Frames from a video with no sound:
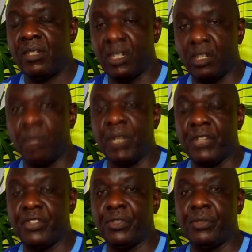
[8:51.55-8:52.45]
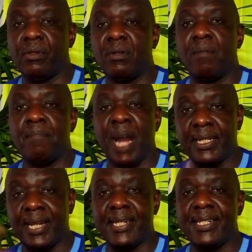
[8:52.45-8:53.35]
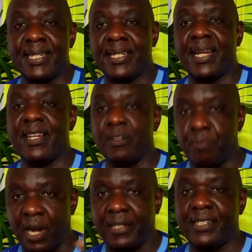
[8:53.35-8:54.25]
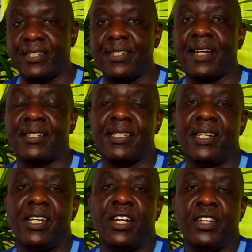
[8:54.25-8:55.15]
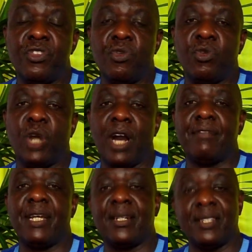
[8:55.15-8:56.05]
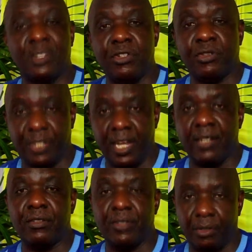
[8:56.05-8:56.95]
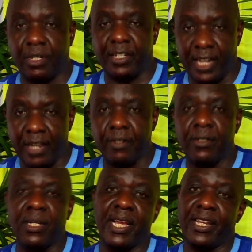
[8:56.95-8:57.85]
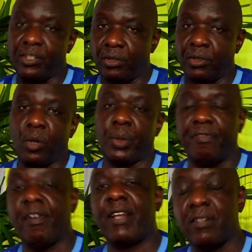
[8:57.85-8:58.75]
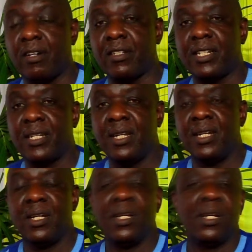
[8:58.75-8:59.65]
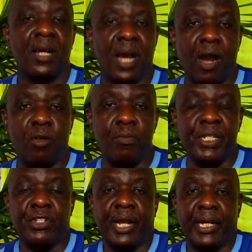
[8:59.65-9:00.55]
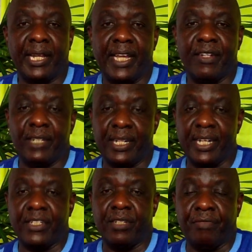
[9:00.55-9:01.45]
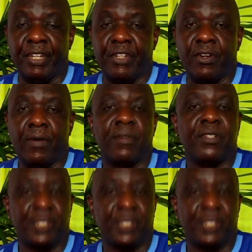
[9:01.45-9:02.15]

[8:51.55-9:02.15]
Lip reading: The Lord bless you. Buy garlic and practice that. You have a reason to thank Dr. Tayo and to glorify God. I'll meet you again on the next video.